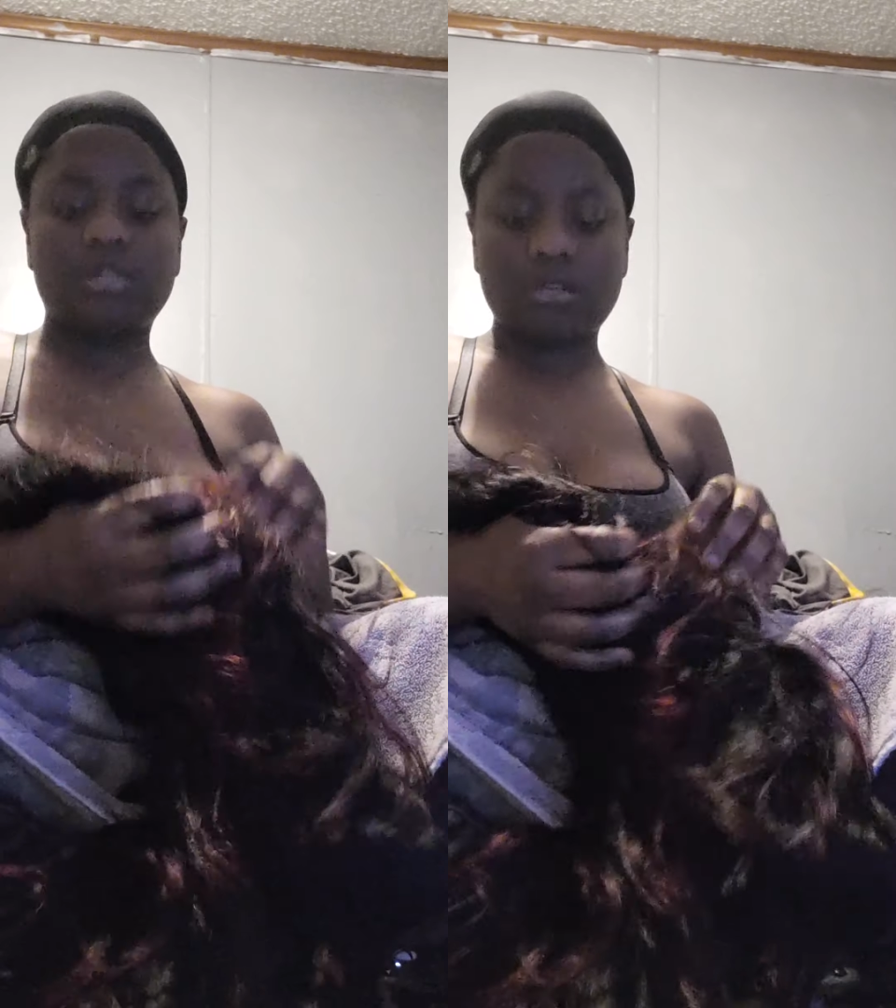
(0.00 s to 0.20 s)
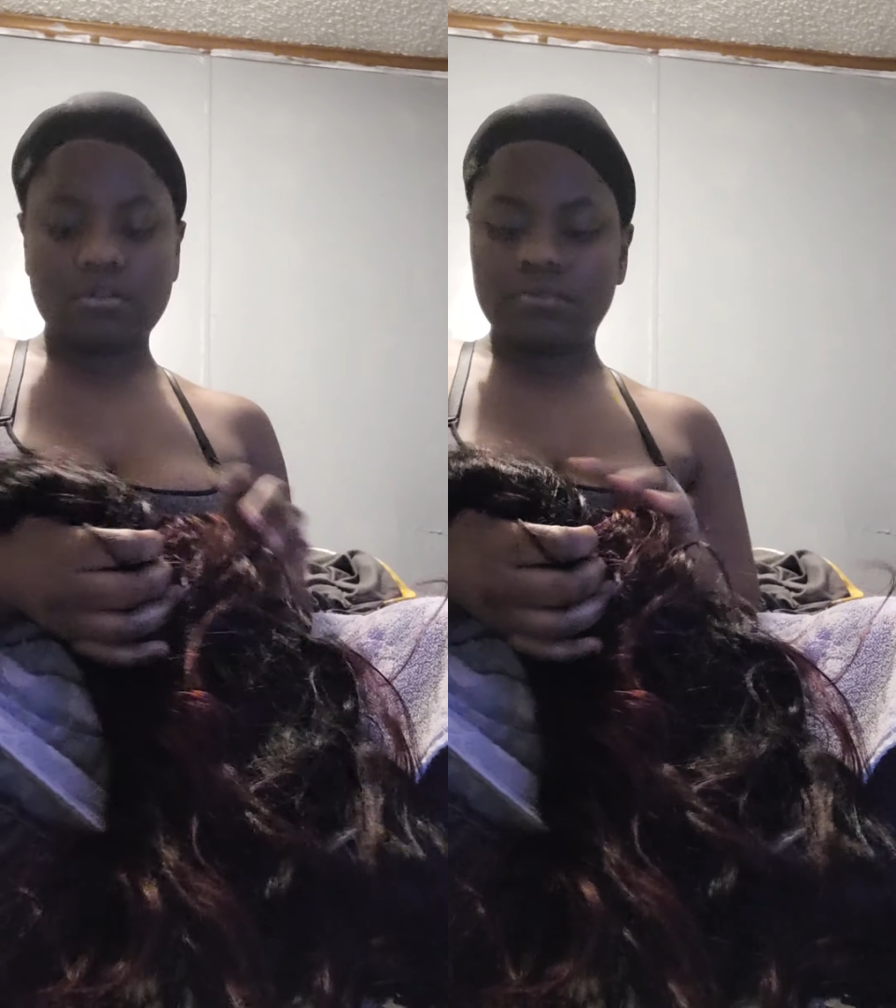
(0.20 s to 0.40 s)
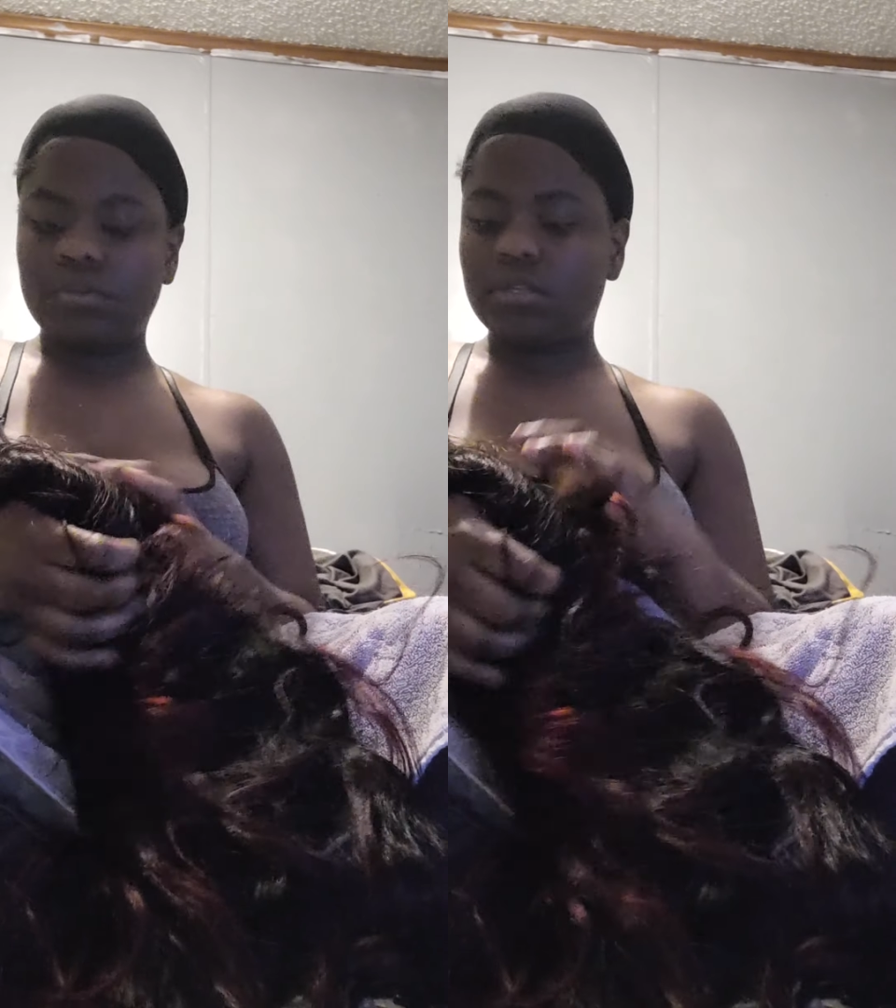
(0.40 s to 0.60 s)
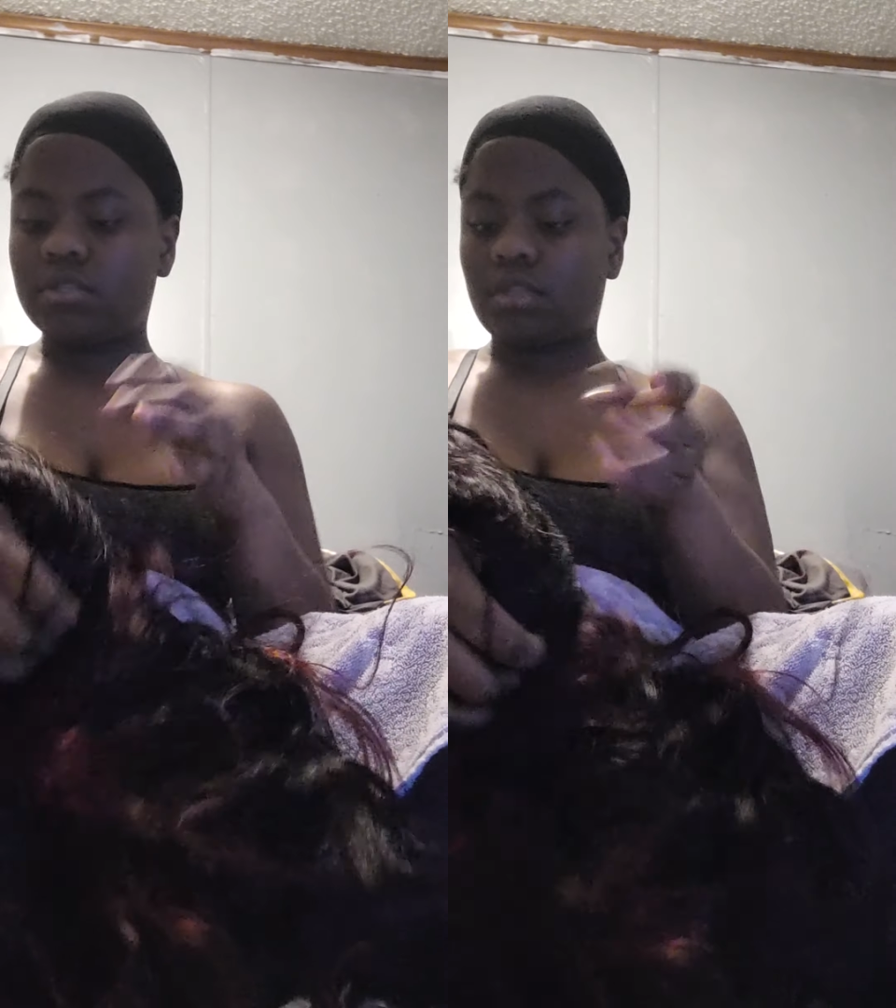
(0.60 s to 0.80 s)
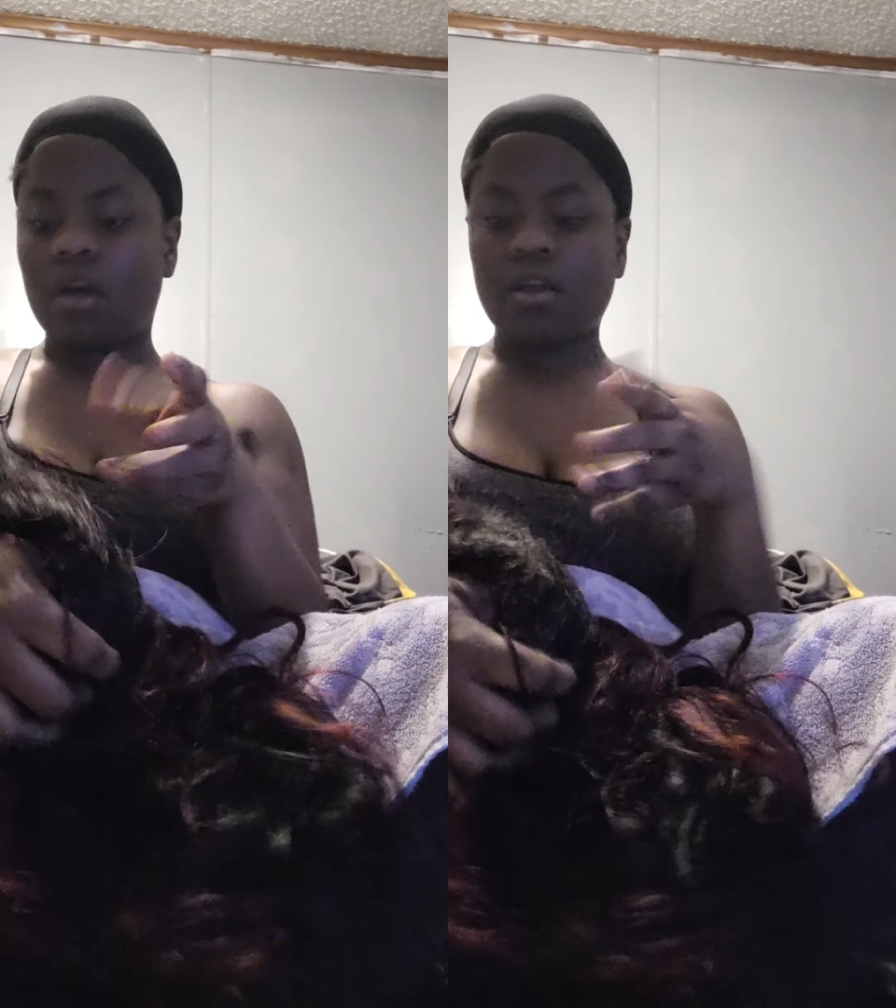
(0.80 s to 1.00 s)
cute he
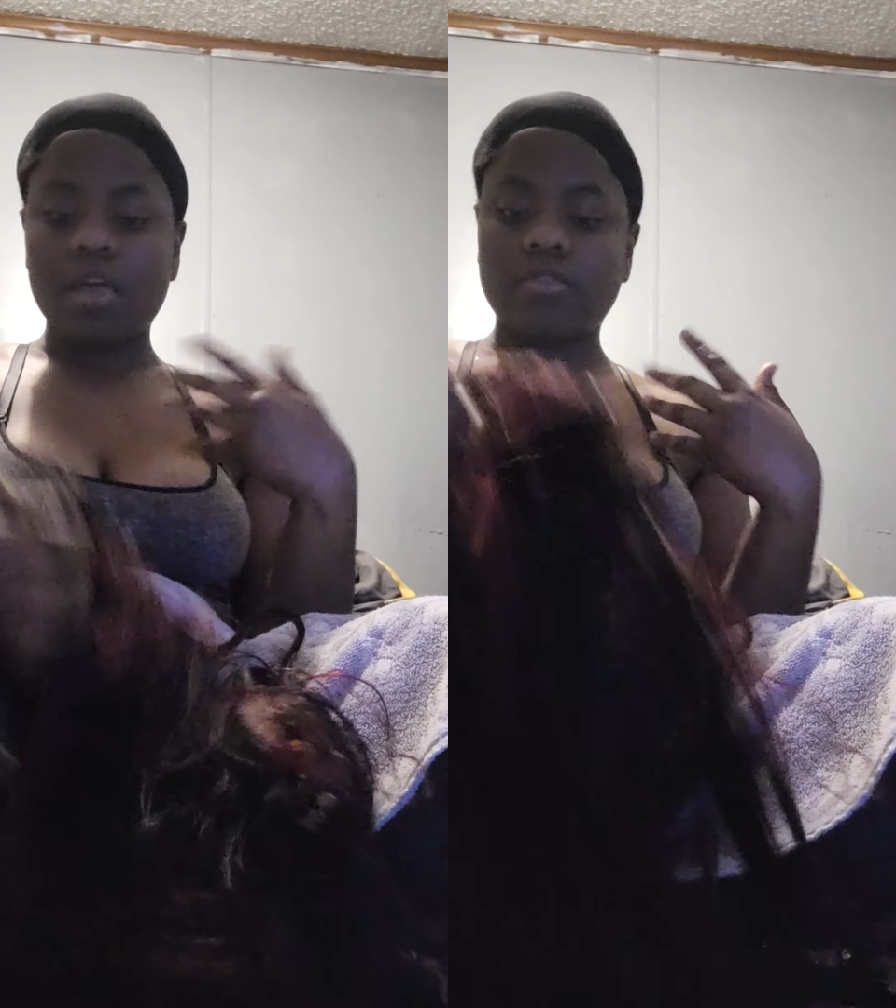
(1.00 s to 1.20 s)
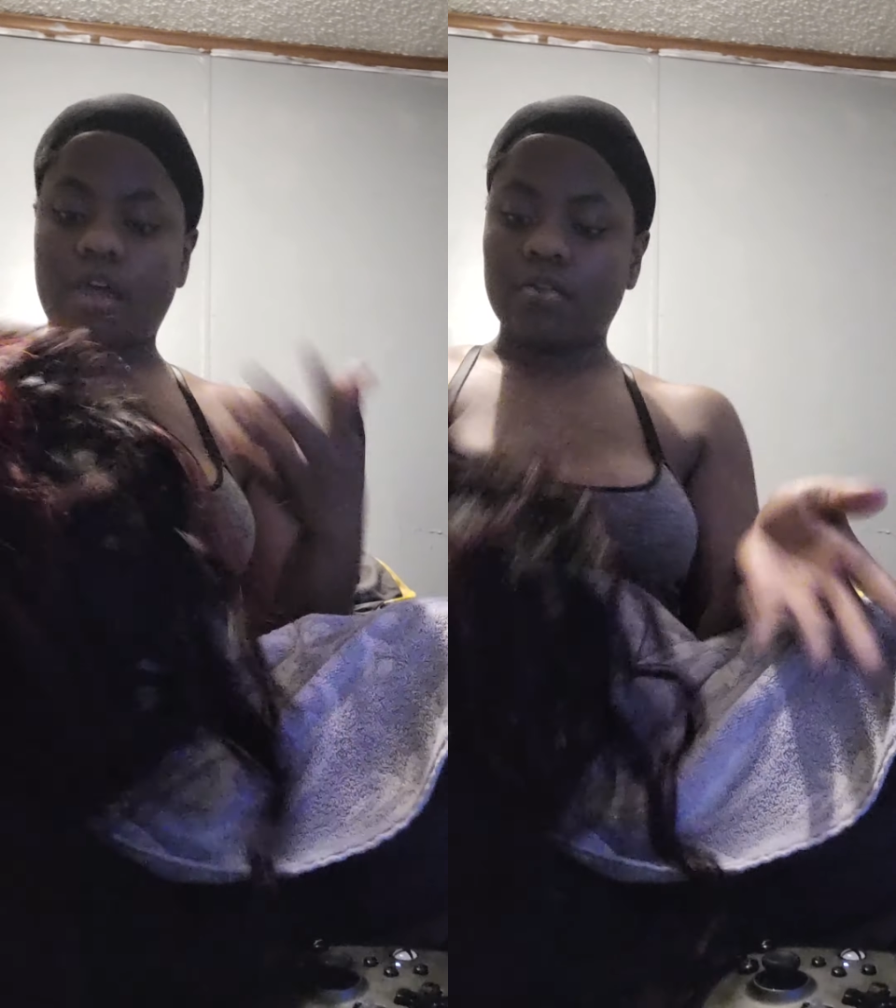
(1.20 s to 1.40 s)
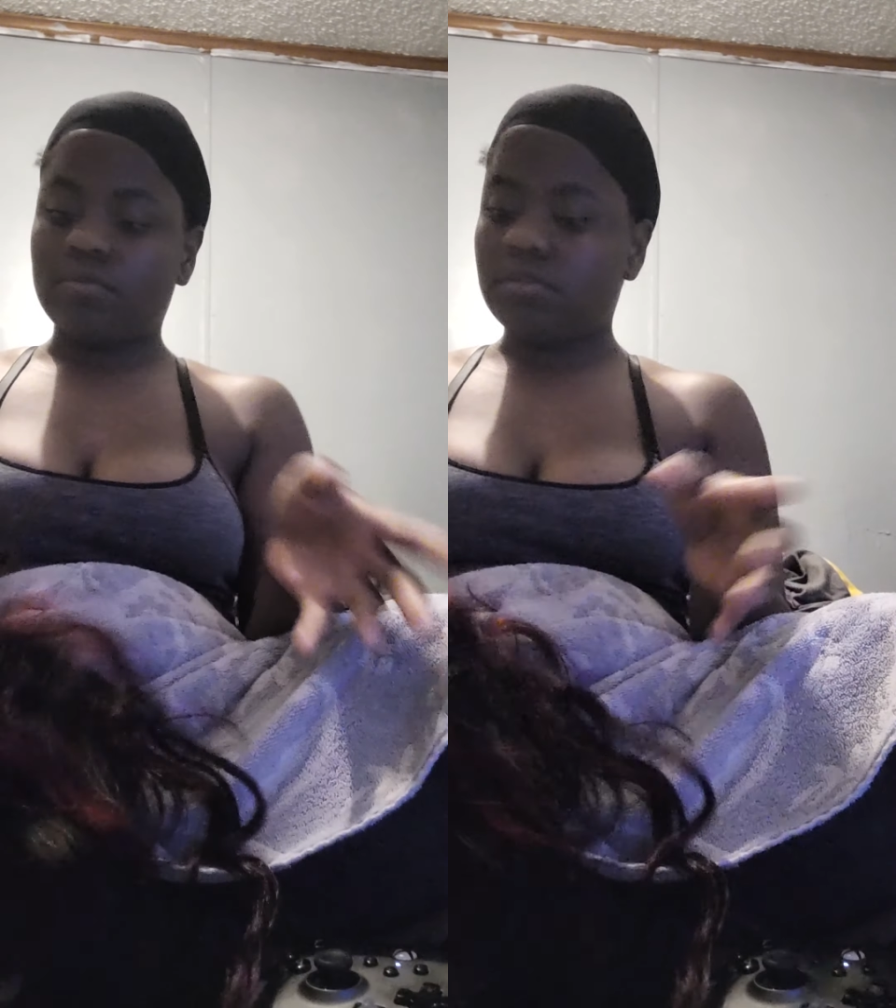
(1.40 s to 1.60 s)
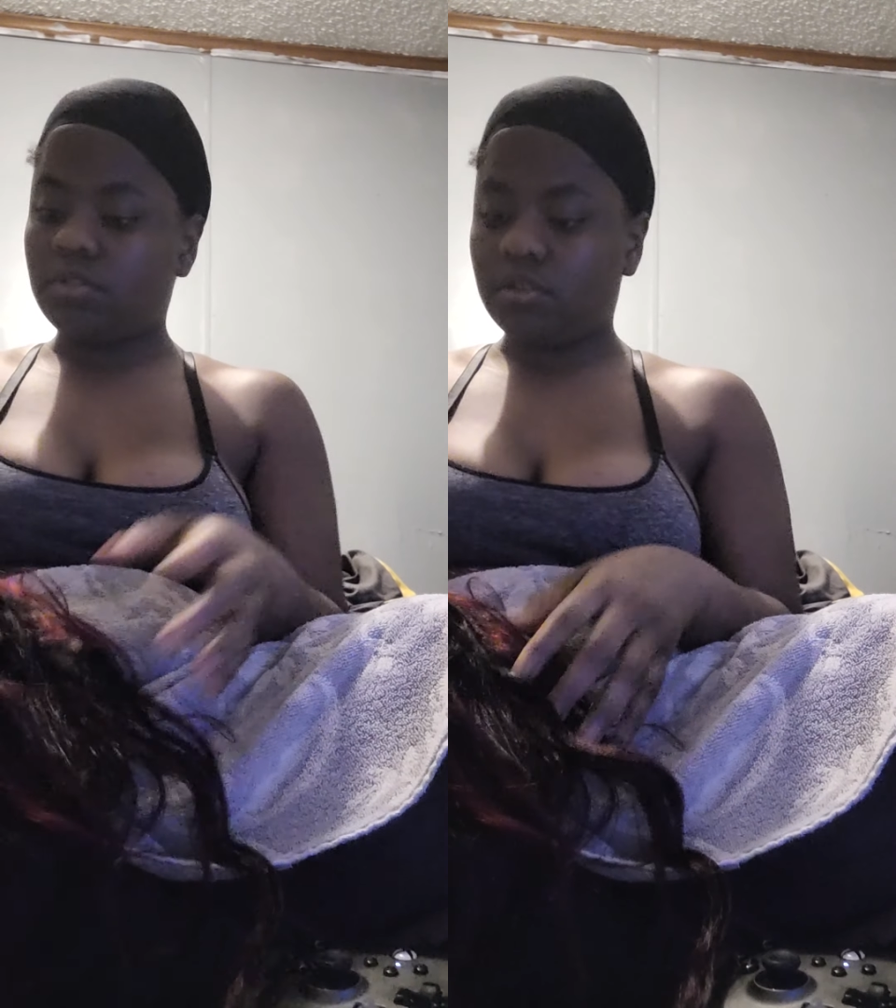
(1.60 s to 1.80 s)
thought I thought it was